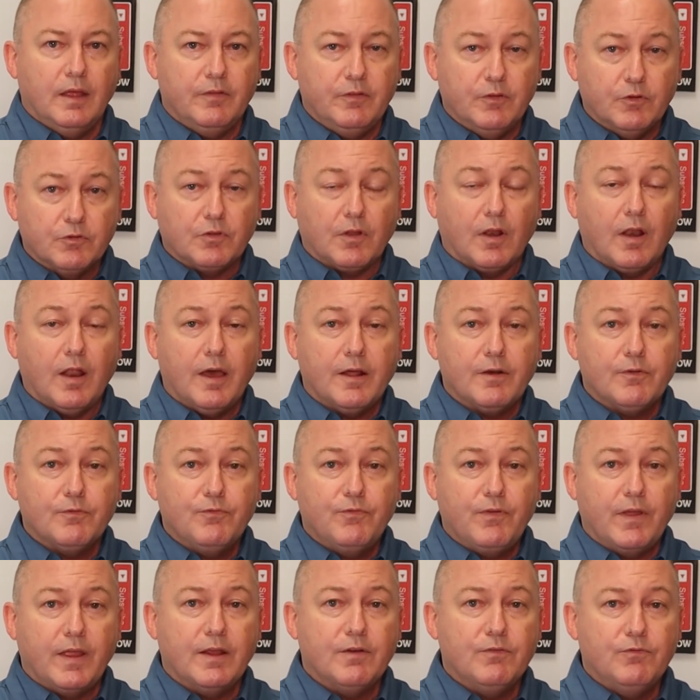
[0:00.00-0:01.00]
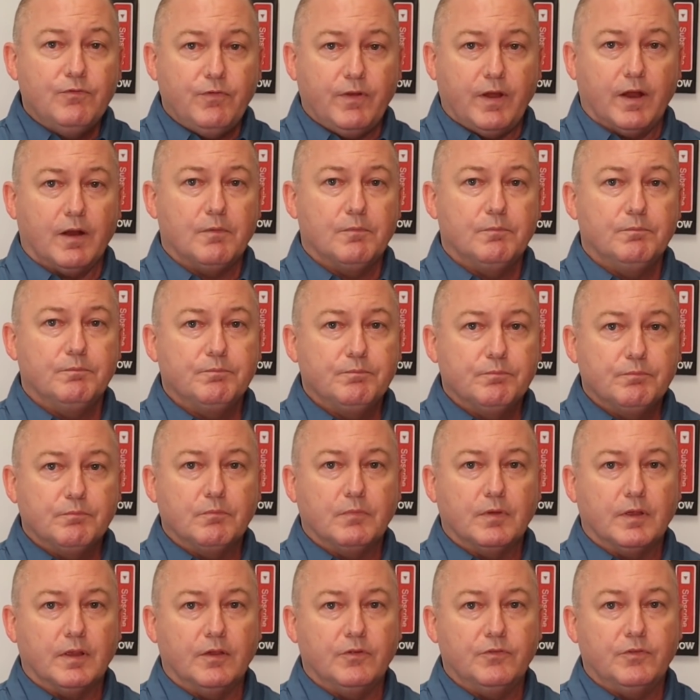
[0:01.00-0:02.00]
There was a lot of fanfare
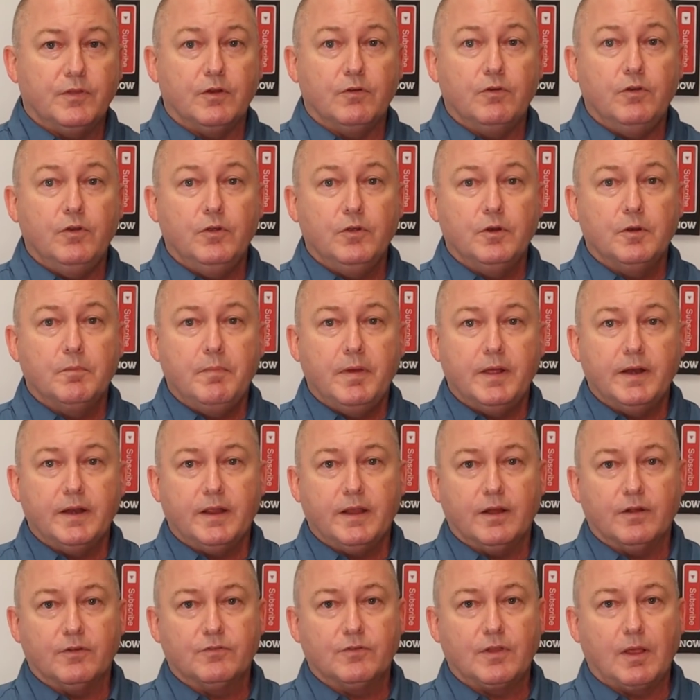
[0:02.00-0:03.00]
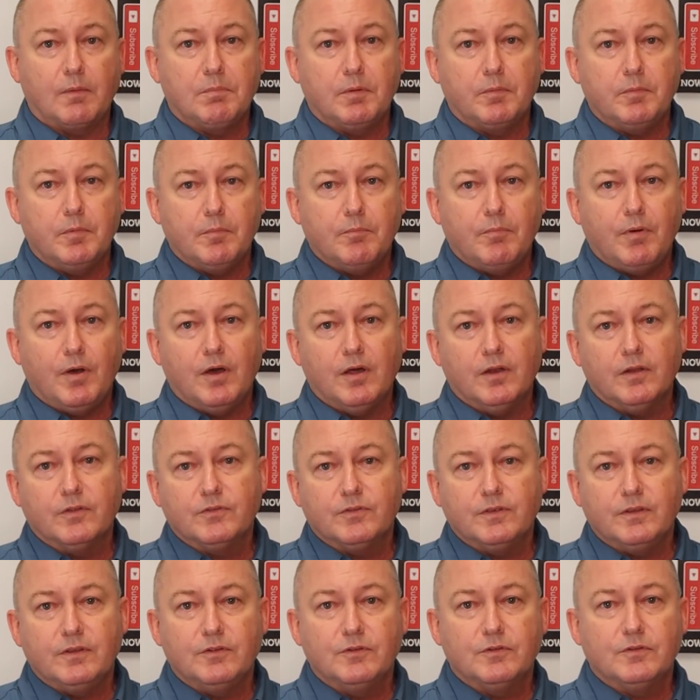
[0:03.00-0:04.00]
because they're new to Medicare Supplement
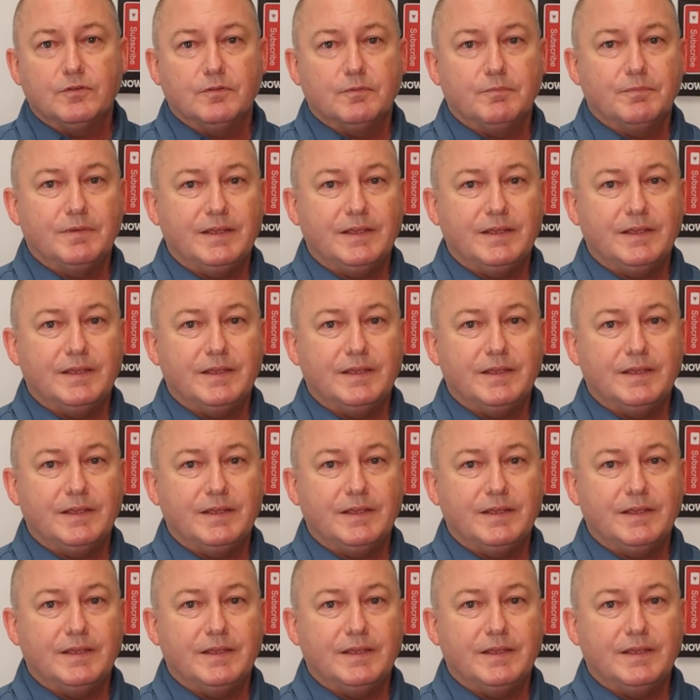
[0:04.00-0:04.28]
Policies.